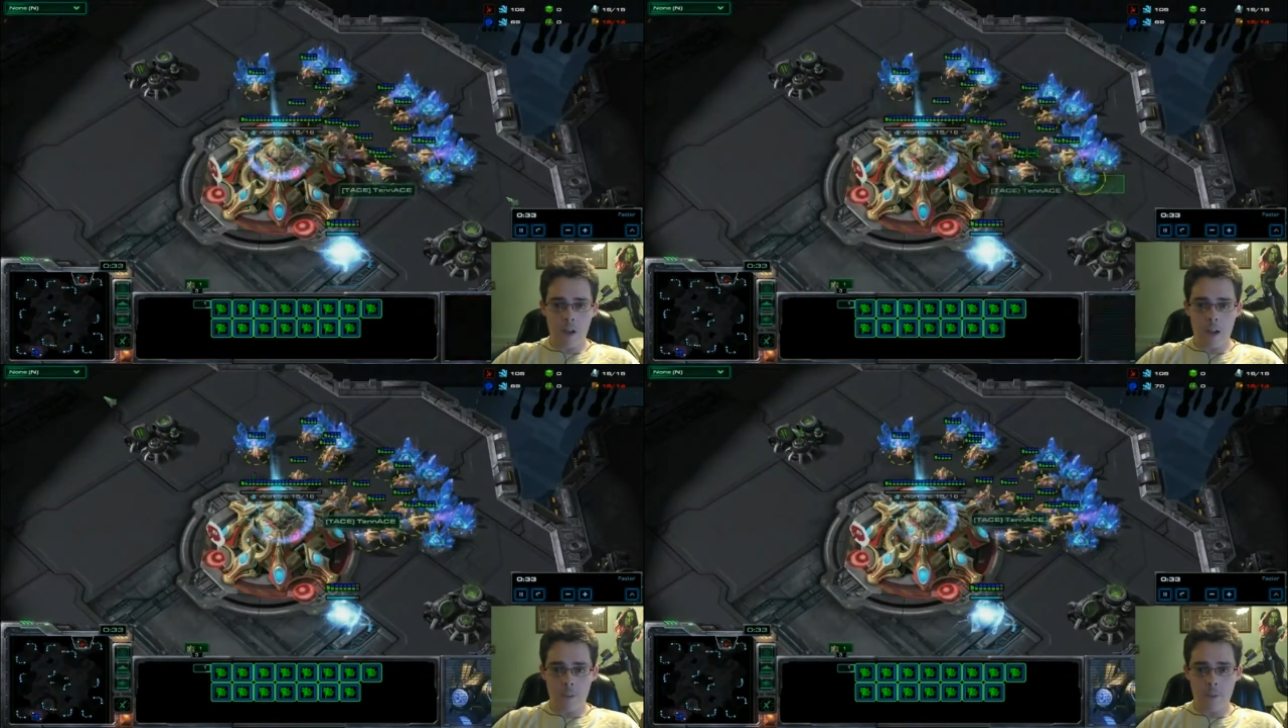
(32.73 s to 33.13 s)

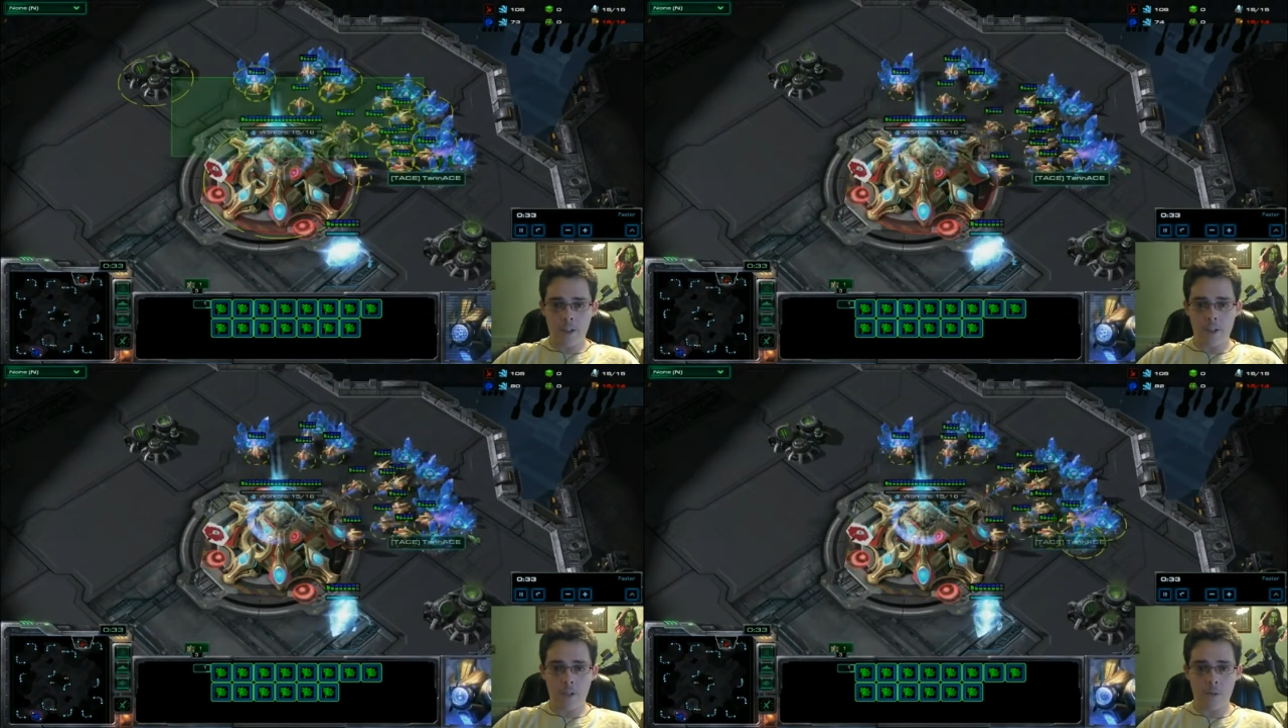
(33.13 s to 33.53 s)
I
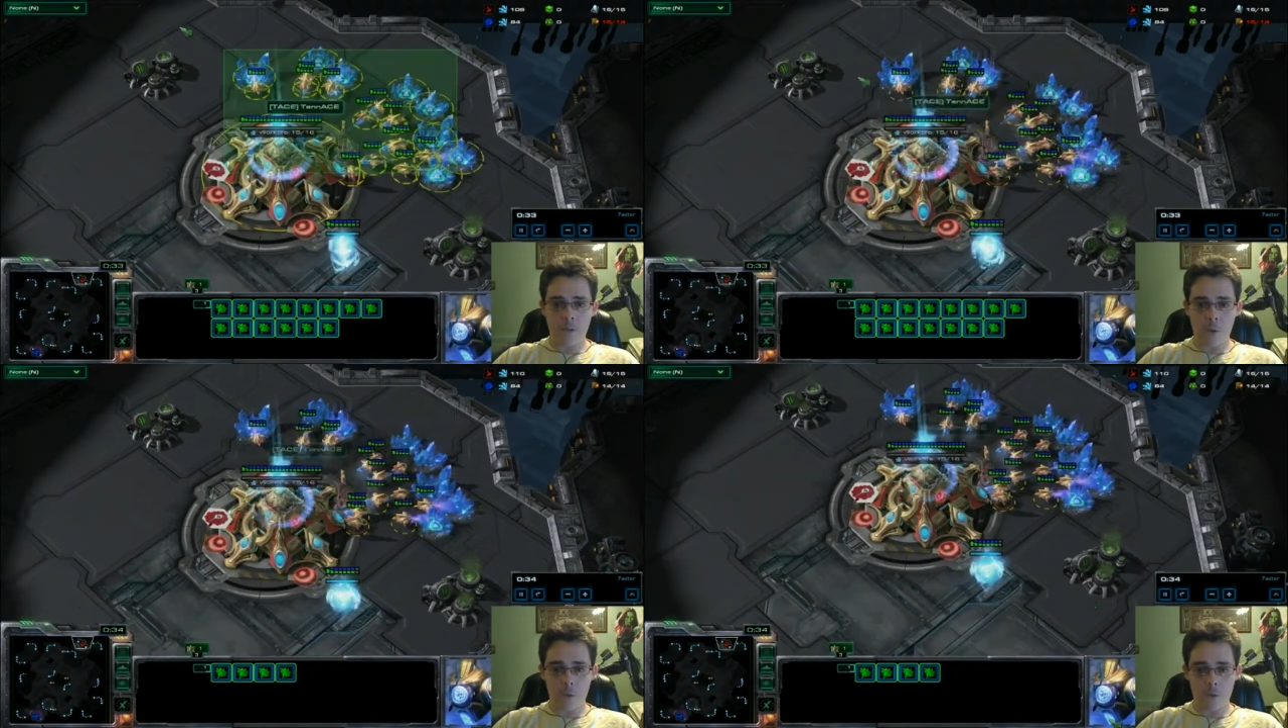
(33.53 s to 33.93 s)
myself,
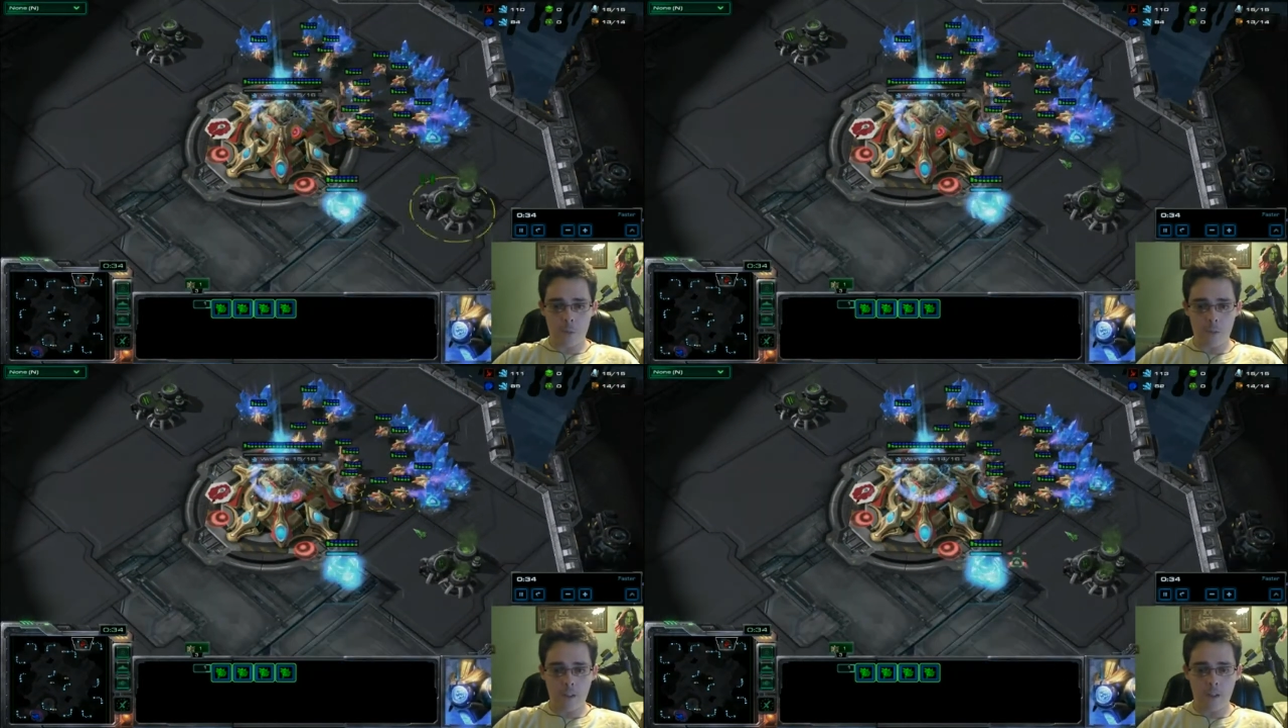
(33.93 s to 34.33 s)
of course,
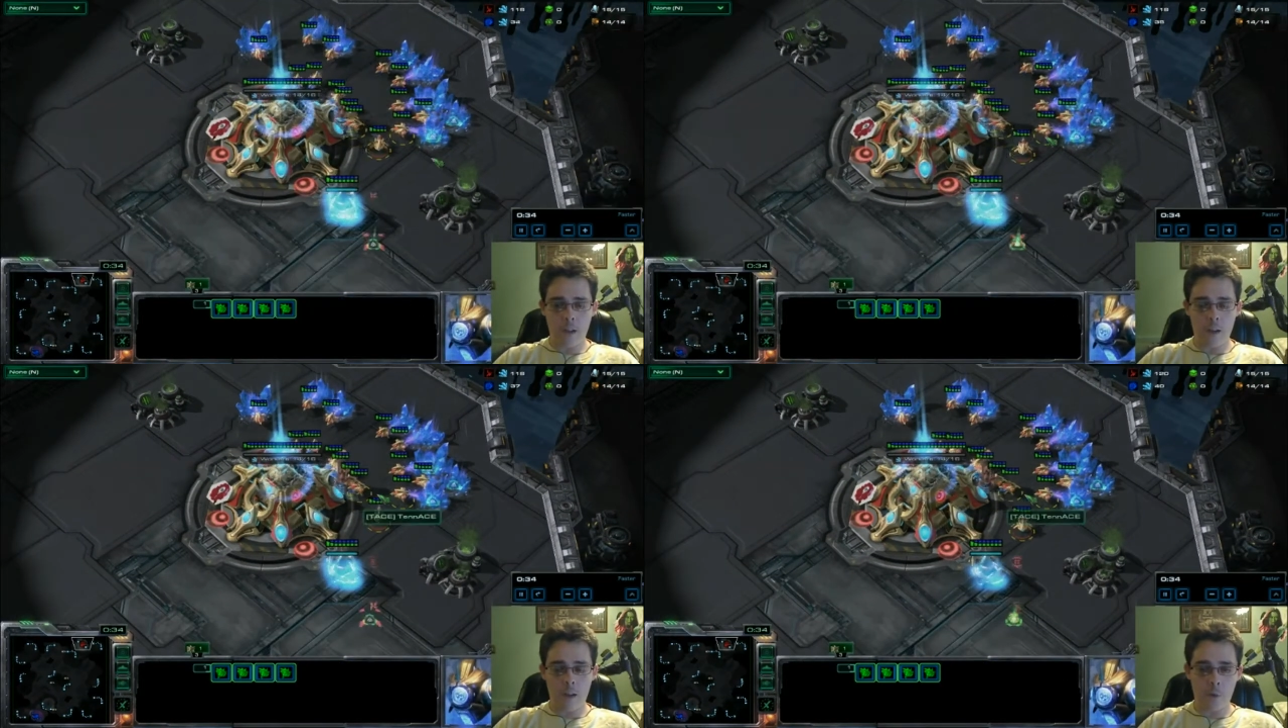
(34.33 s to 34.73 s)
being
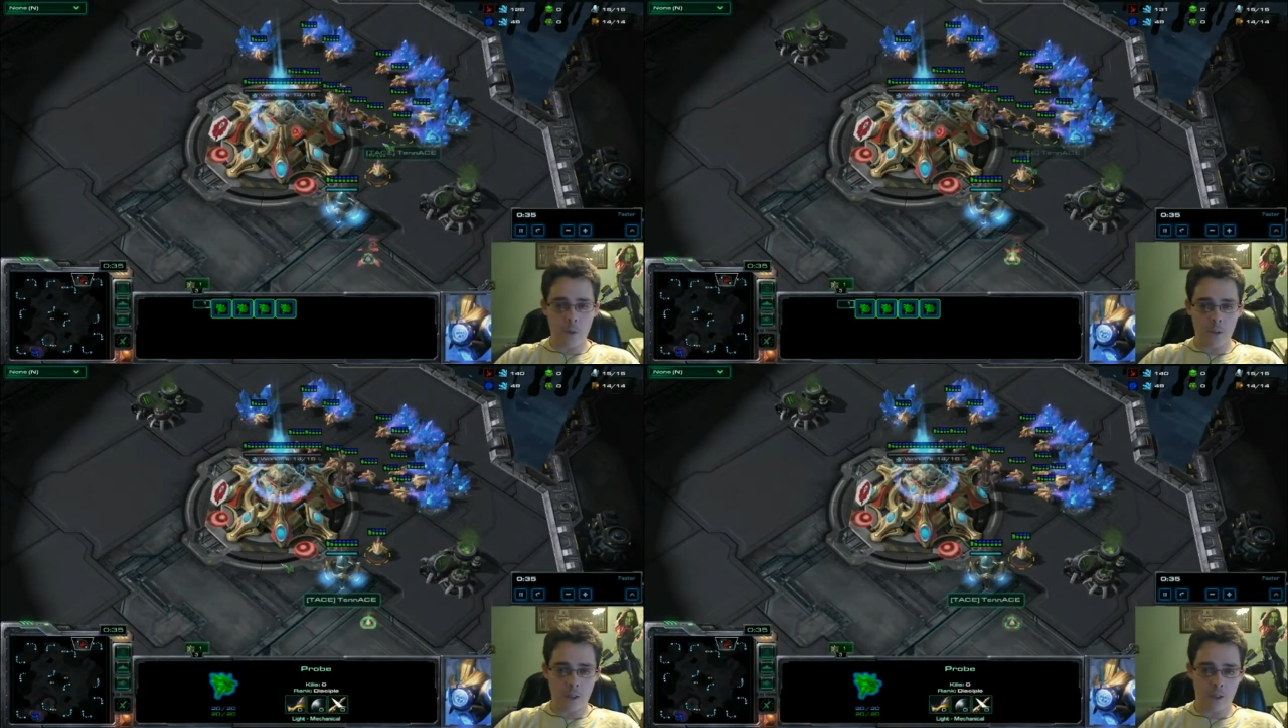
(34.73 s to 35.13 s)
a
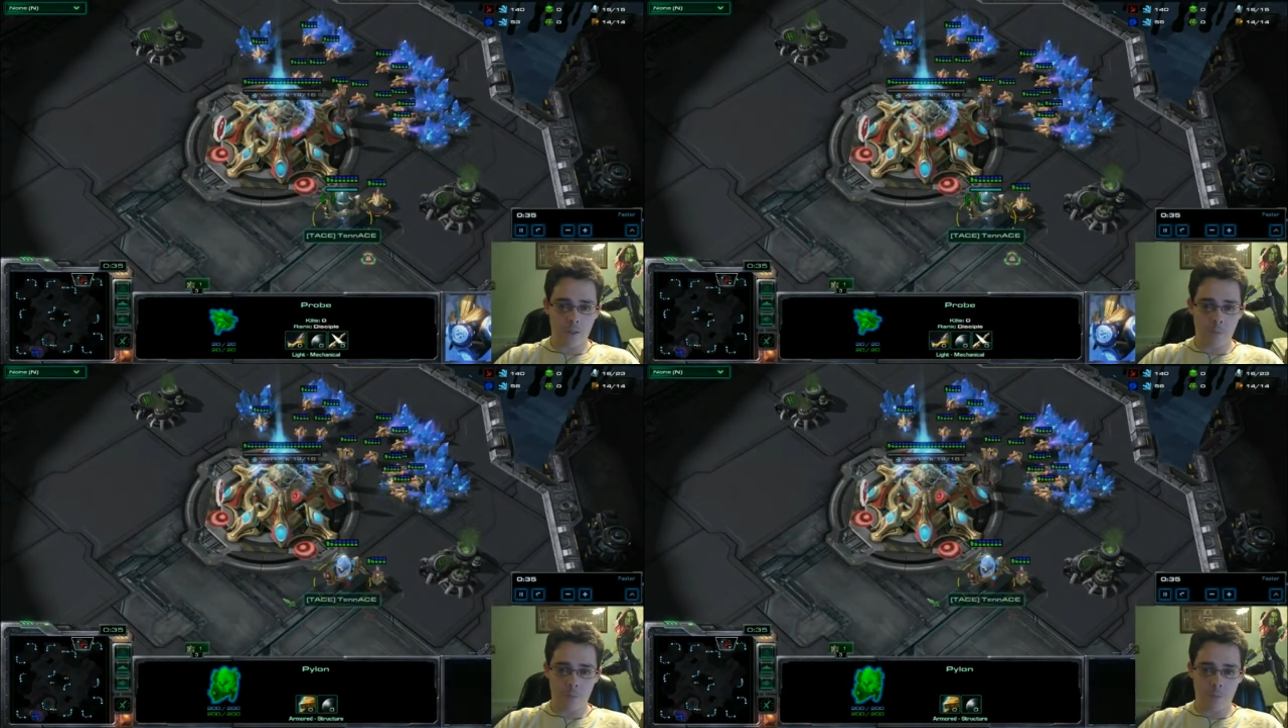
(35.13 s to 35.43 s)
Protoss.